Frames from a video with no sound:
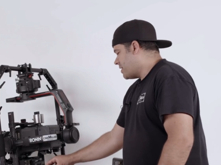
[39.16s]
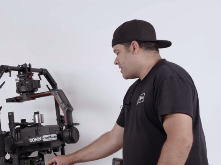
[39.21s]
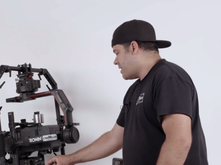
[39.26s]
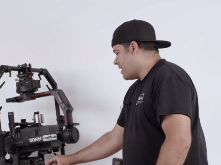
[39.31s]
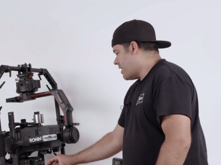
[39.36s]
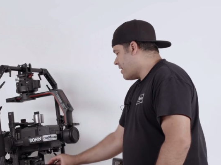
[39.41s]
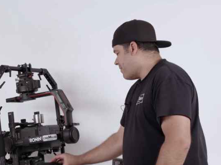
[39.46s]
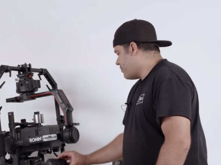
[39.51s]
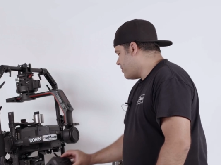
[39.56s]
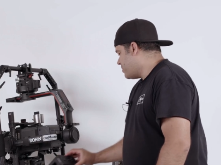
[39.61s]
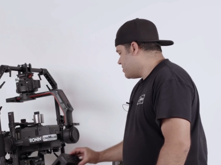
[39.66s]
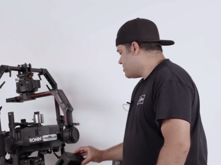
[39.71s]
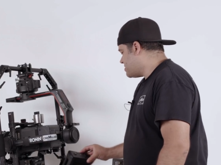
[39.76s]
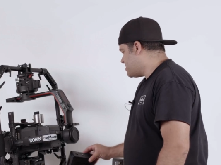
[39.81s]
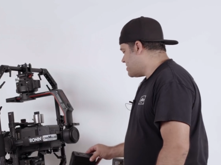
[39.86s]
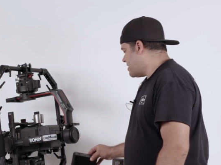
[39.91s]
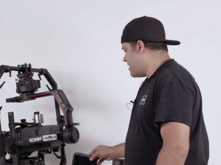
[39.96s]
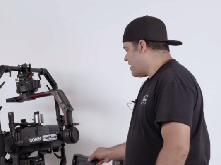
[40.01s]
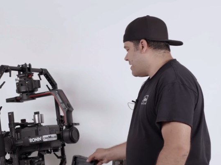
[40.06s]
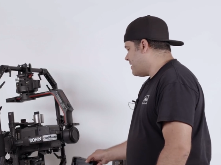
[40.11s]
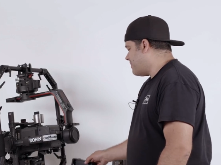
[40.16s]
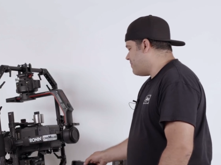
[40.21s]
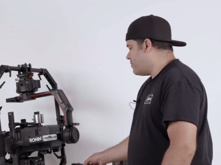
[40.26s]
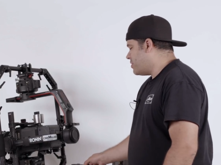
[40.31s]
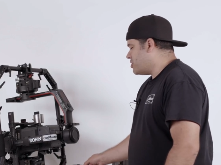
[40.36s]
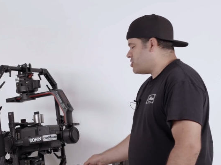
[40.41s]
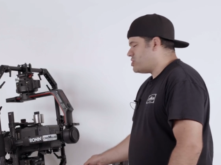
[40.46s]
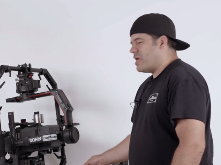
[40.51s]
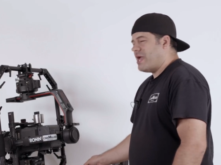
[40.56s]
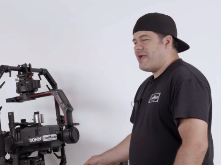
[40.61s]
cameras and
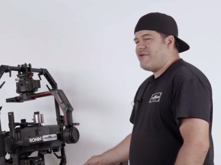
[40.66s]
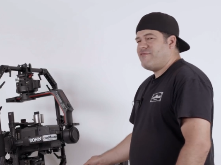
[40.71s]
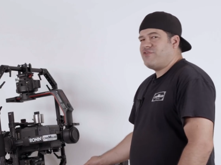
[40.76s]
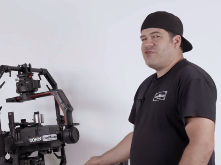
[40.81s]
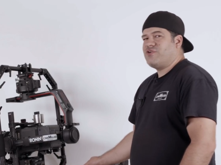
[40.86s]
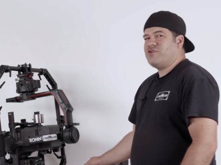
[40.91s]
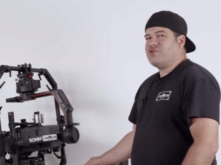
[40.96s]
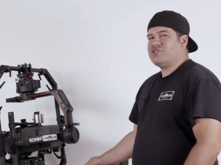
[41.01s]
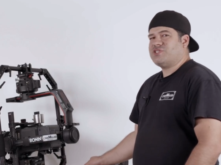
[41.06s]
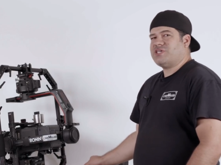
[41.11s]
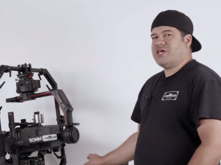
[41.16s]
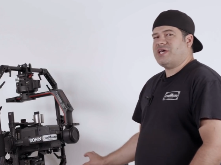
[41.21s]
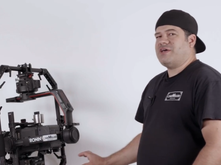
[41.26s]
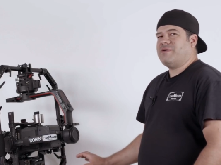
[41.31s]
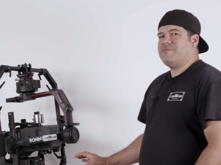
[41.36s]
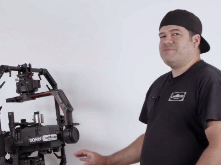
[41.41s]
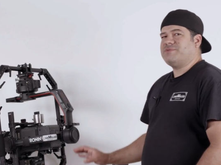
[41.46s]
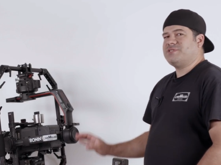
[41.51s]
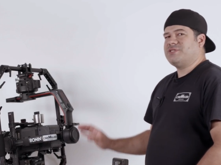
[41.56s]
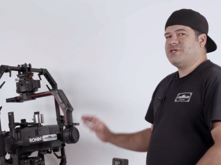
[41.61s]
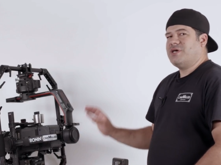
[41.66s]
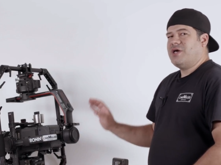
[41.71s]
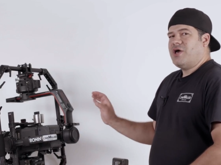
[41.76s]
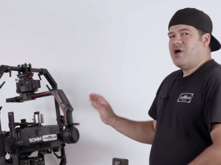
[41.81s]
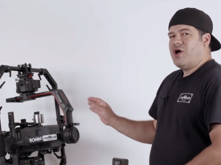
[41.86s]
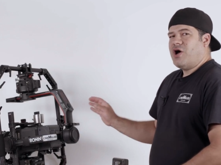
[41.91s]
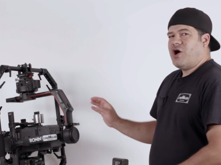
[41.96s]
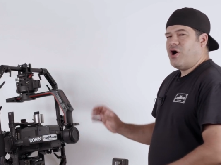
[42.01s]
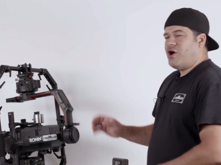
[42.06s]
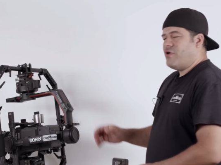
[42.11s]
much heavier setups
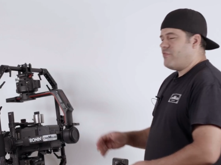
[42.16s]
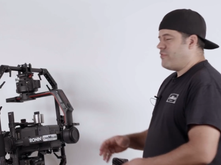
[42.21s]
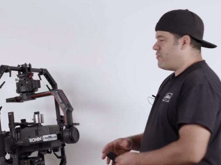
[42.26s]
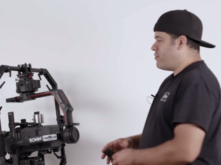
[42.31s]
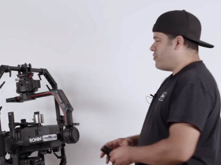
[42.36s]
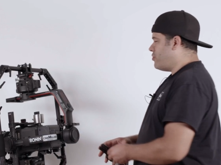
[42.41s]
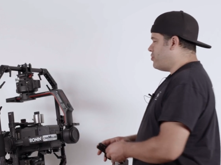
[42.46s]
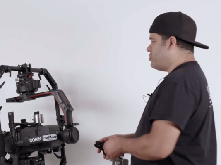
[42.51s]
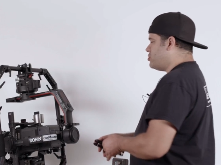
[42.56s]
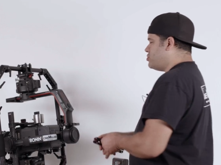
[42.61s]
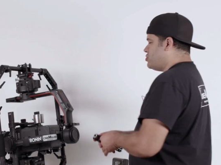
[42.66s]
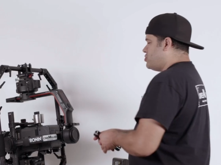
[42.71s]
on the Ronin